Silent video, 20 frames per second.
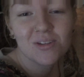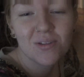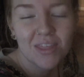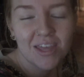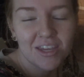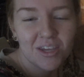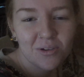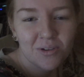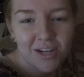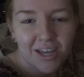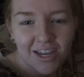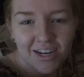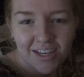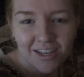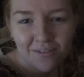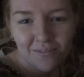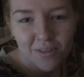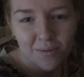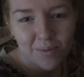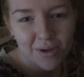So thank you to
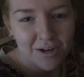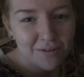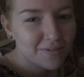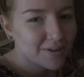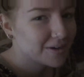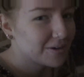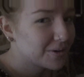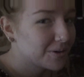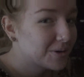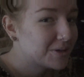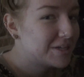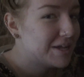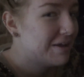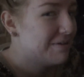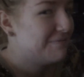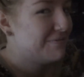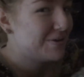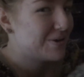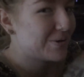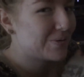any of the Benefit girls
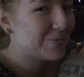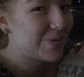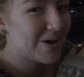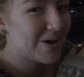if you're